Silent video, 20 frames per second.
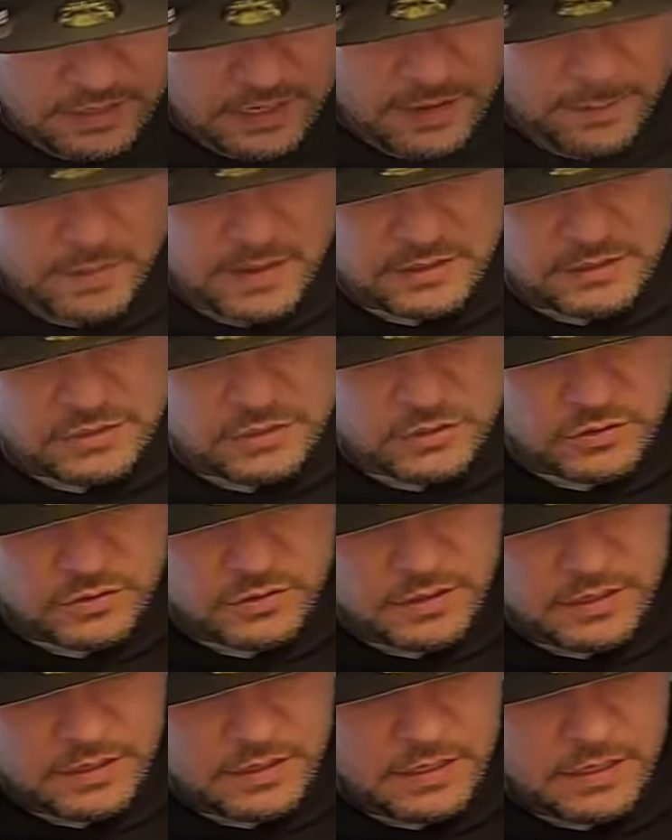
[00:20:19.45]
that I've been
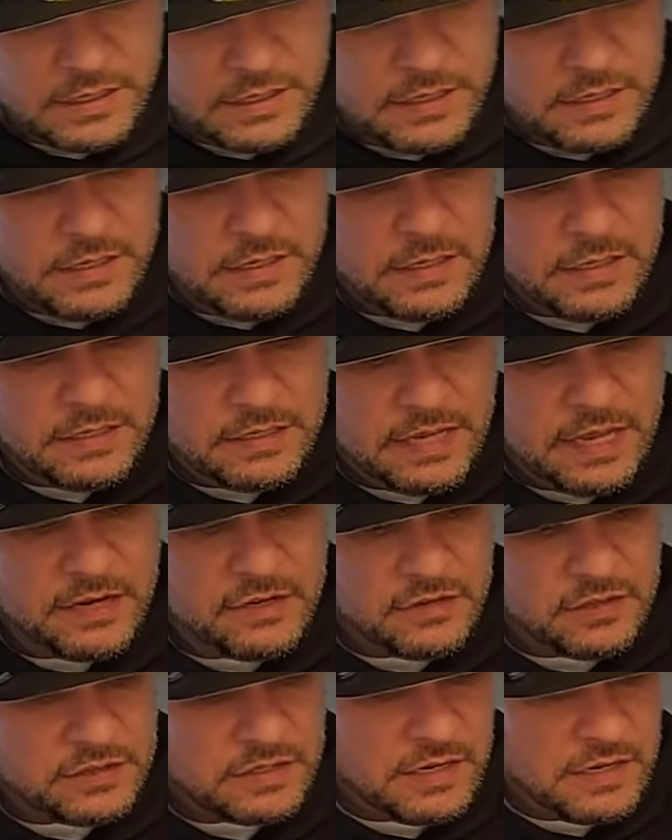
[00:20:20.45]
to and
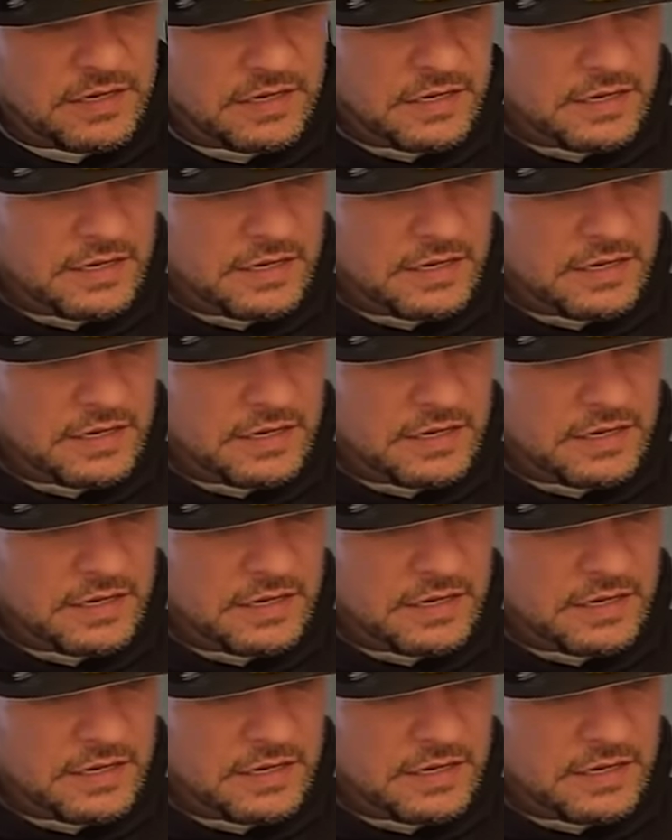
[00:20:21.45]
dangerous.